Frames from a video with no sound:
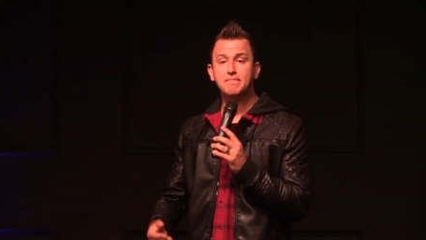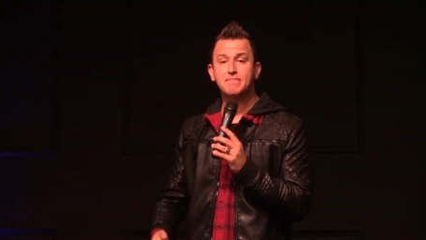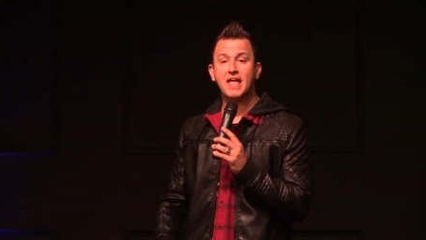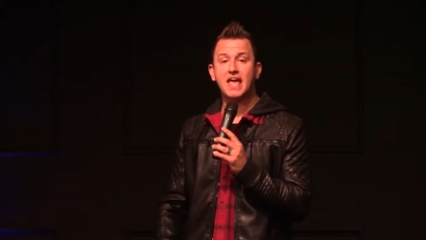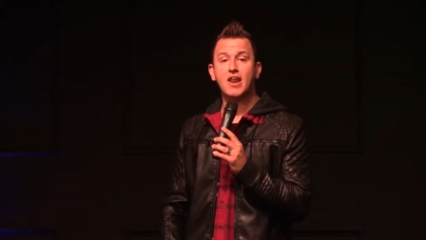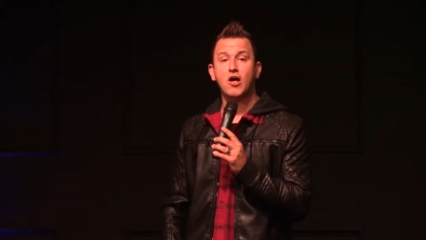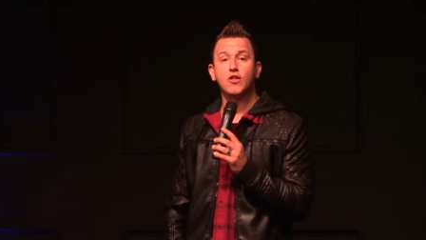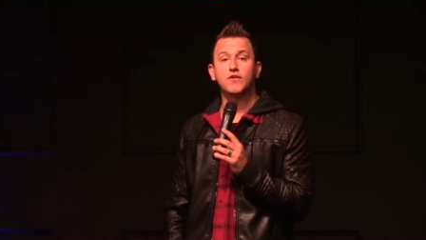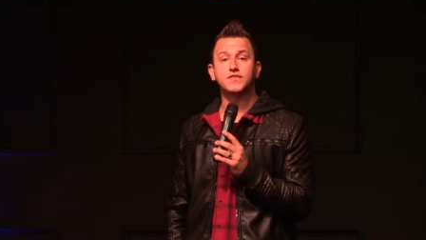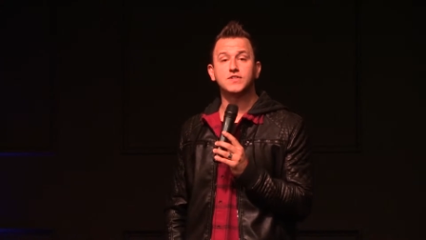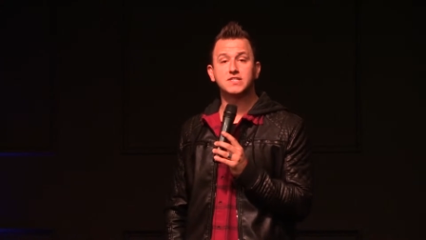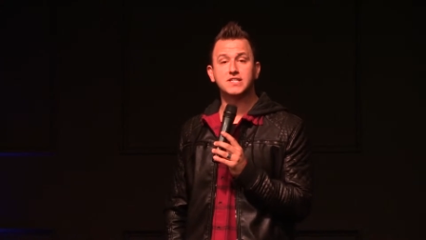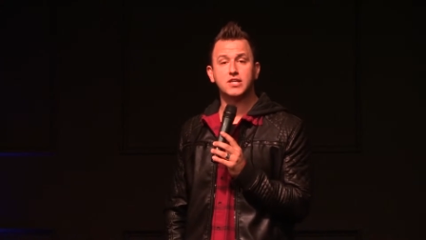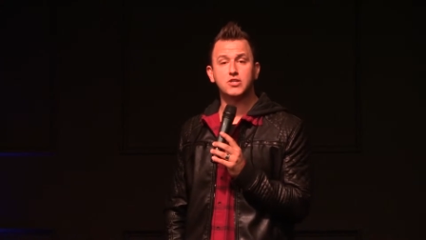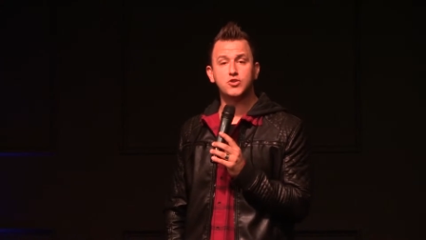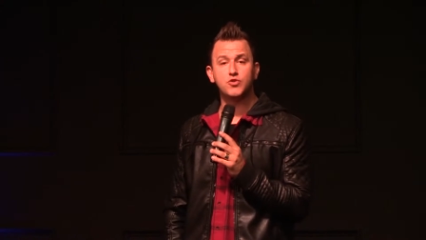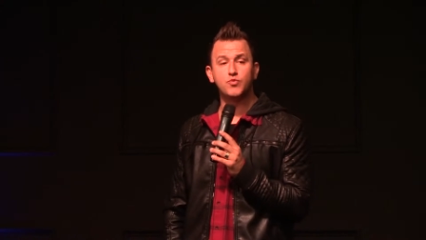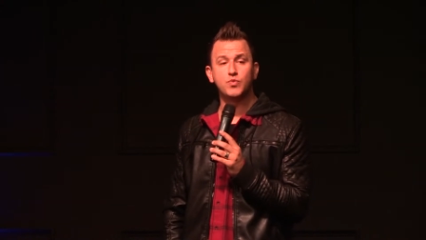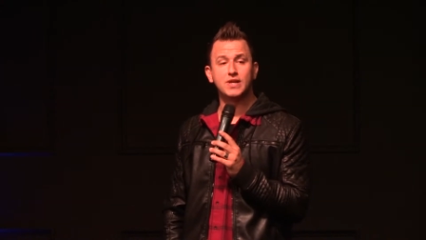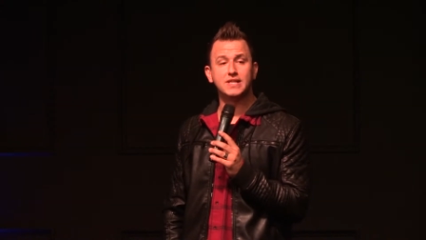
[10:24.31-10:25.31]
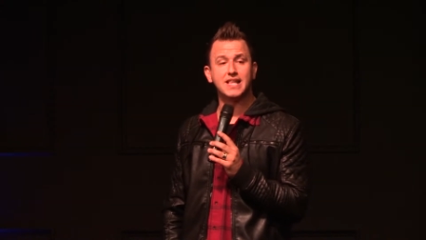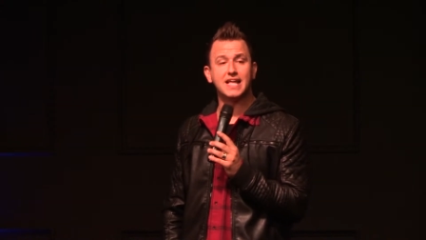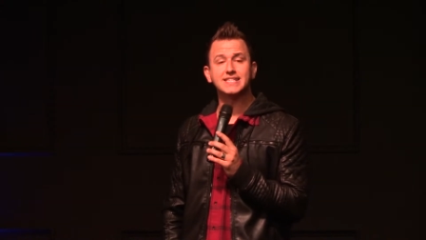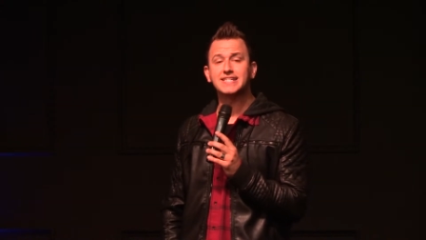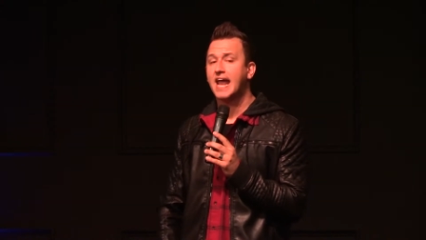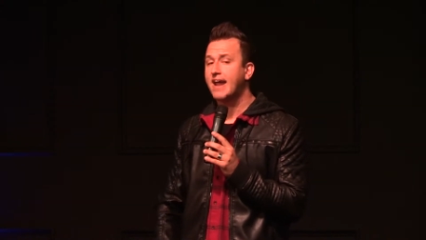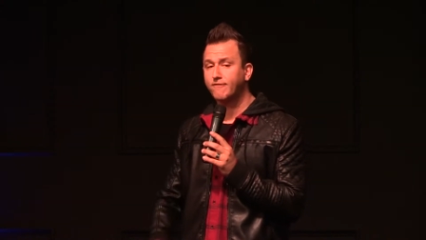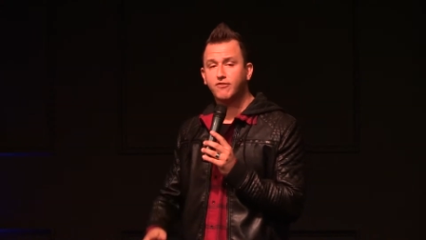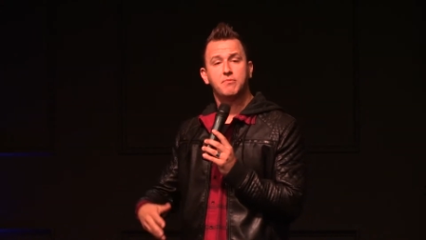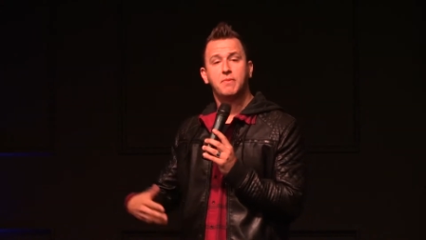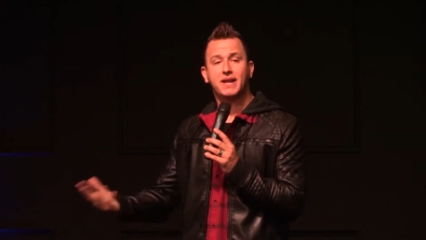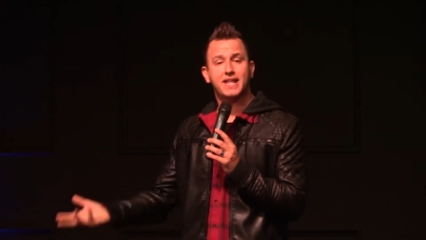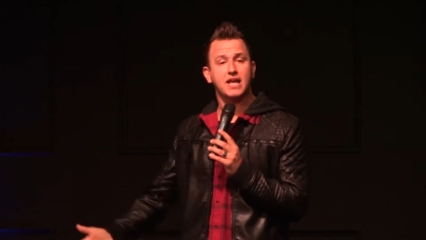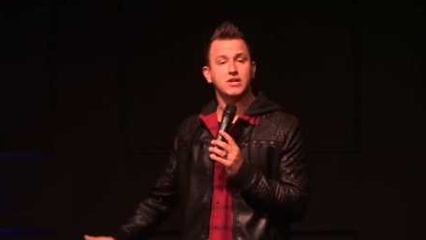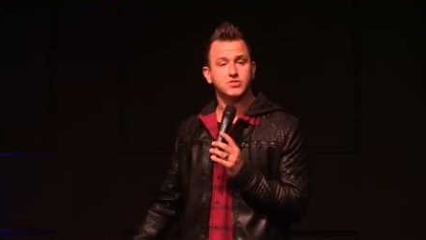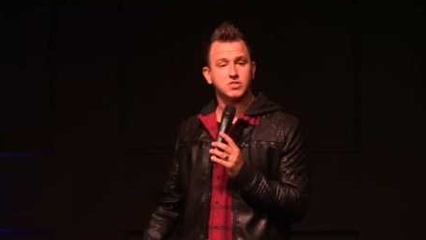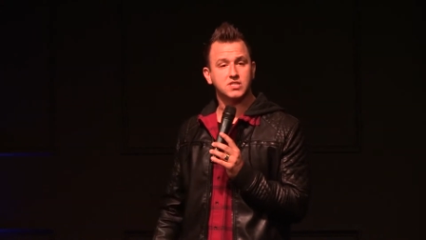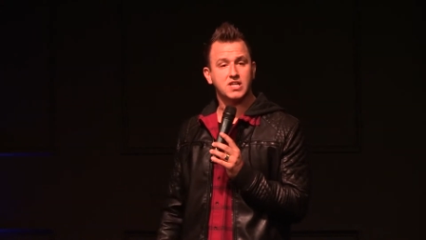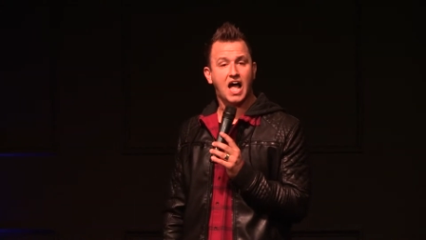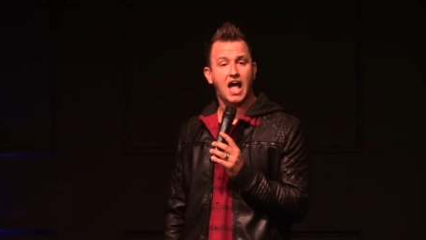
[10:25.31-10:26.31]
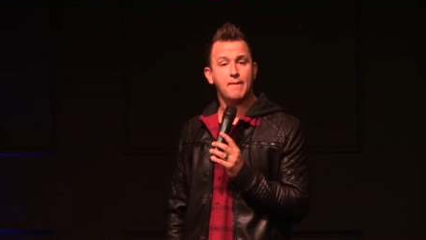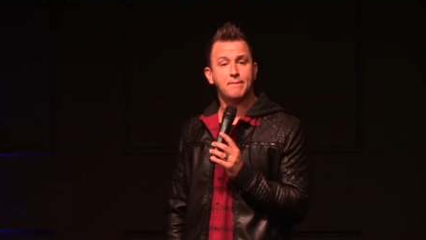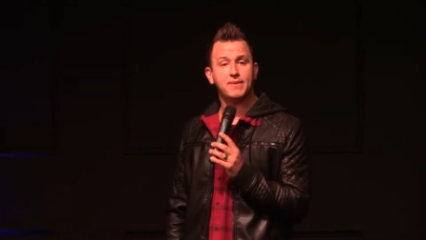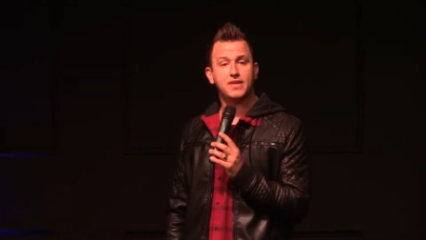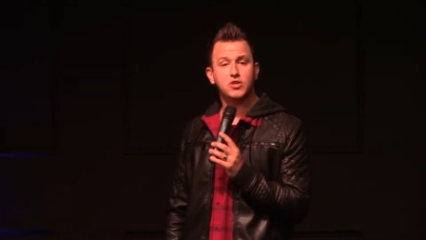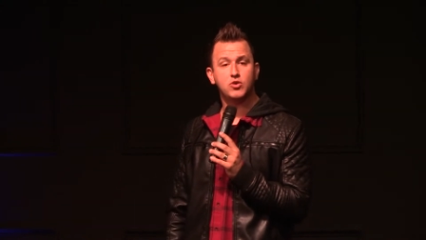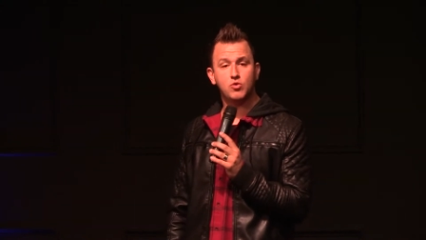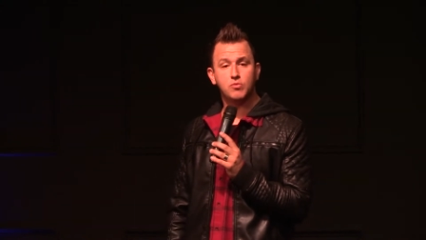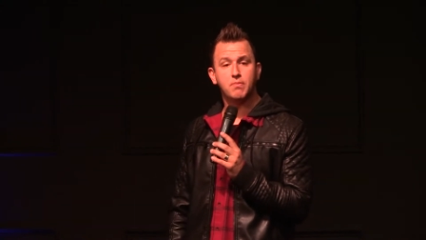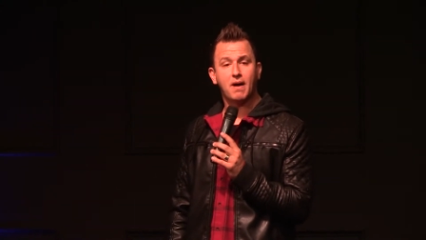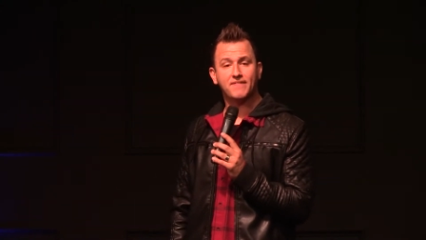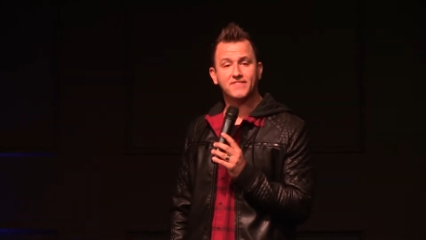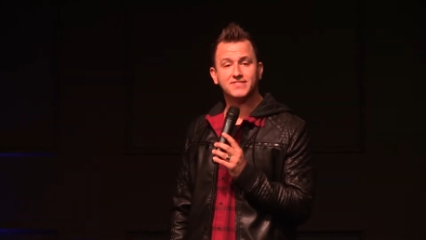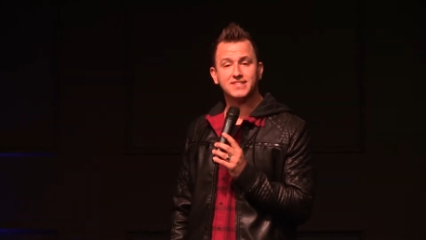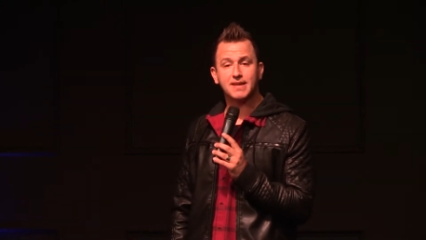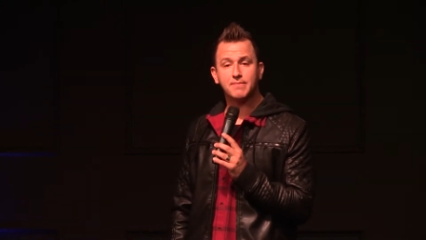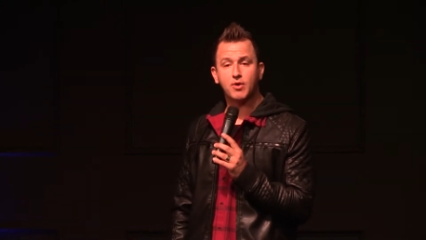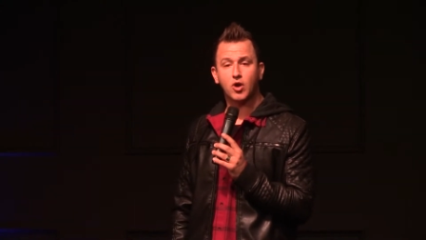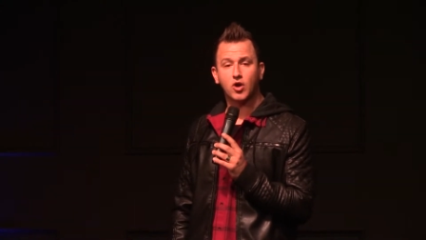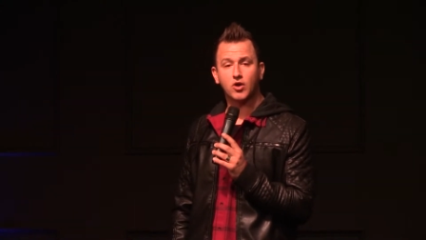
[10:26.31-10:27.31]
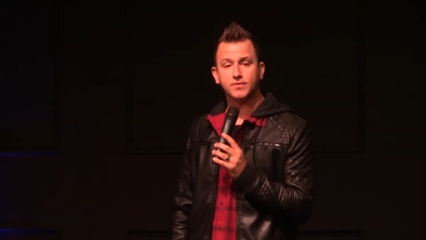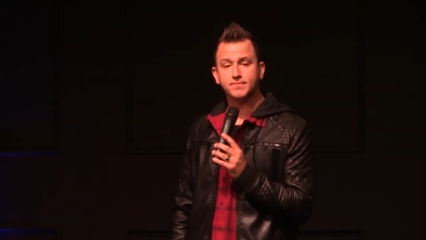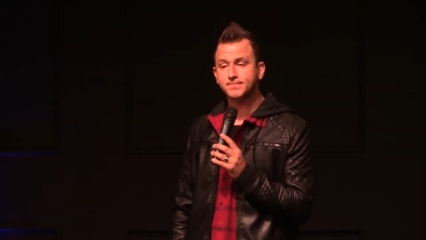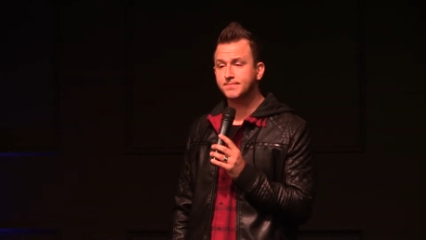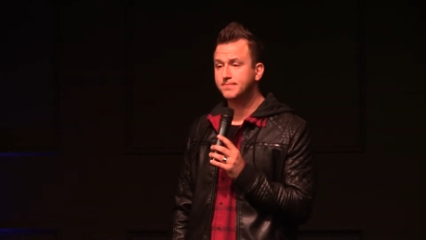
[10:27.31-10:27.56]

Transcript: and all of a sudden you realize everybody else is copying you and bought the same car?